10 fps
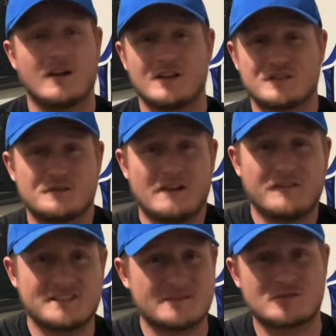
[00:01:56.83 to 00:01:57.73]
So
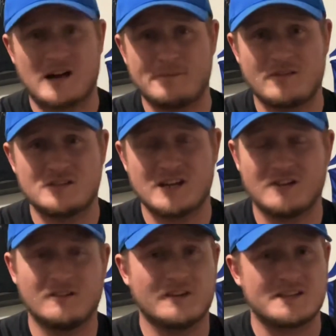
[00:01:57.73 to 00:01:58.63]
definitely subscribe to the
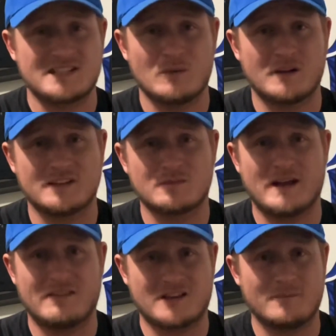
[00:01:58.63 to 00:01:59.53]
channel and see what else we
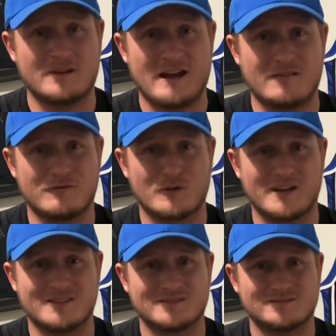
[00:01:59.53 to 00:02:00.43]
have coming down for you.